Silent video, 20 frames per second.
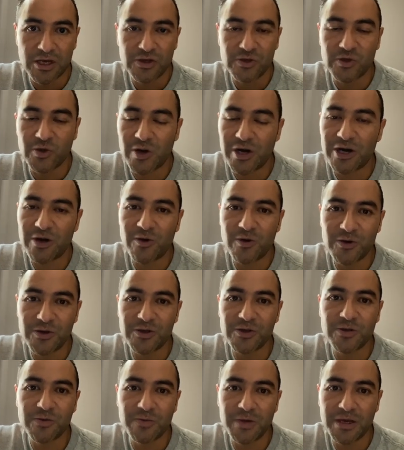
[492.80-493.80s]
you are
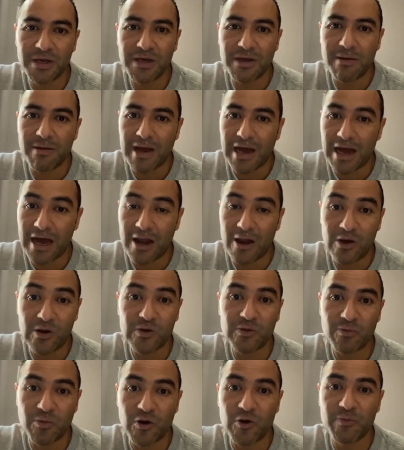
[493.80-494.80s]
going to be a
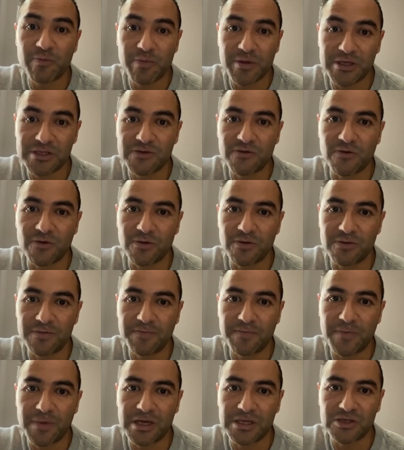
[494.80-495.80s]
lot more peaceful.
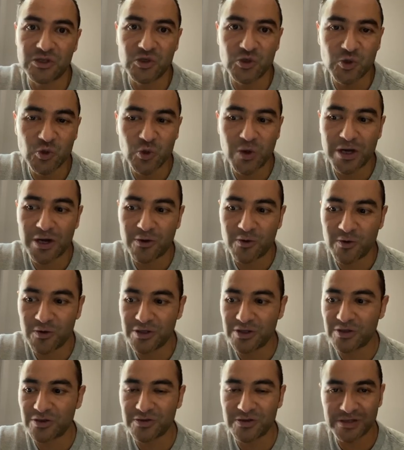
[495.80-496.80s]
And you are
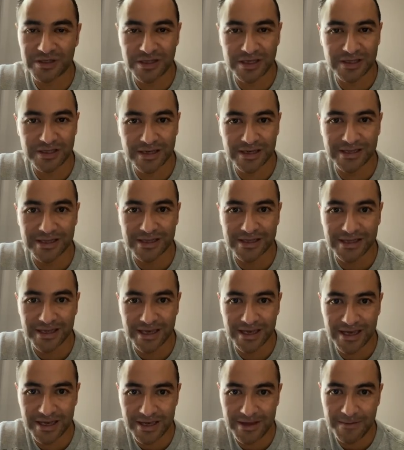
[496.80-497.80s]
going to see that the
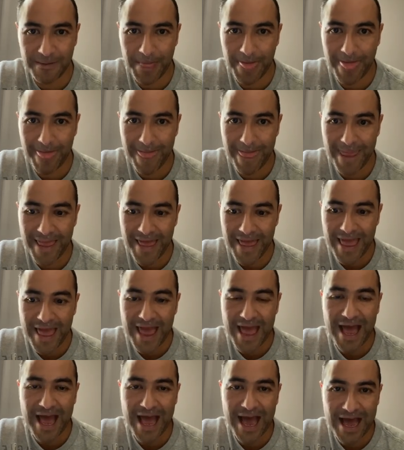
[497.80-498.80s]
day
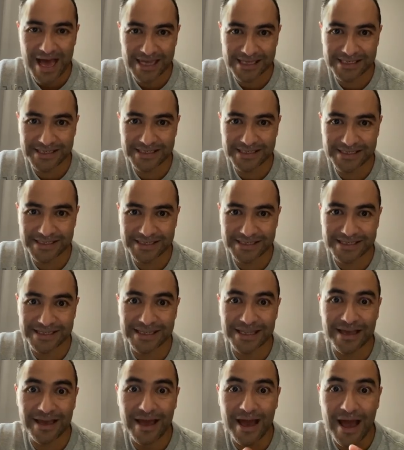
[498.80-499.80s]
has
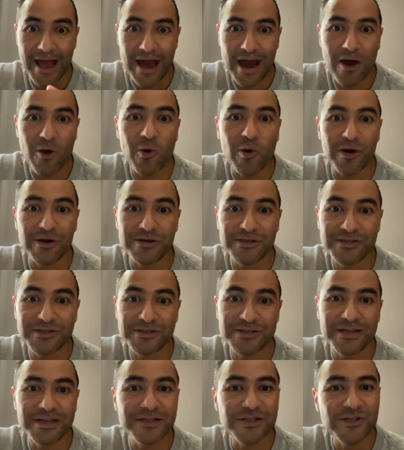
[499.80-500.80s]
the hours
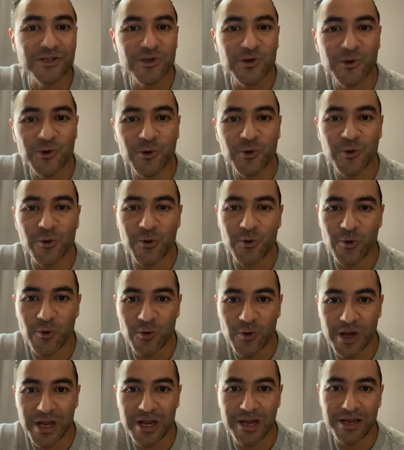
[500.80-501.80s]
that you
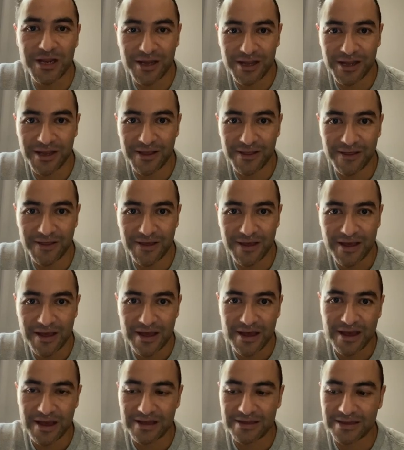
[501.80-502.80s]
really need
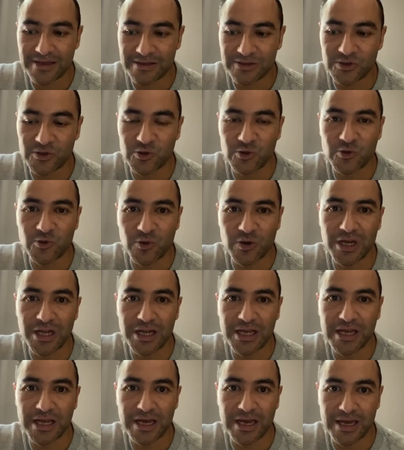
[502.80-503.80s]
and that you
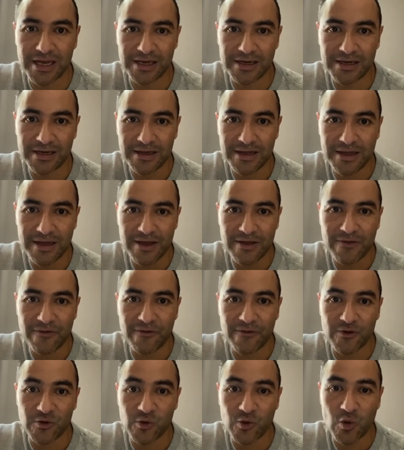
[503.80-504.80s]
really can
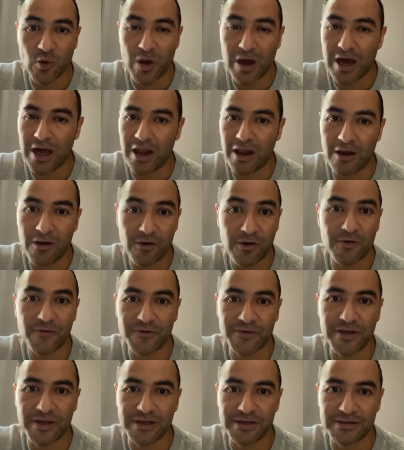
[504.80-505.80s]
do a lot of
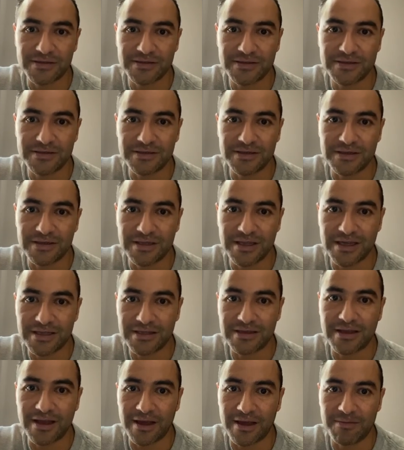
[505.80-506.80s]
things in
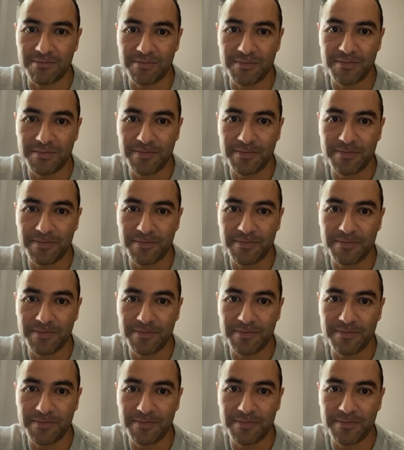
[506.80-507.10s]
that time.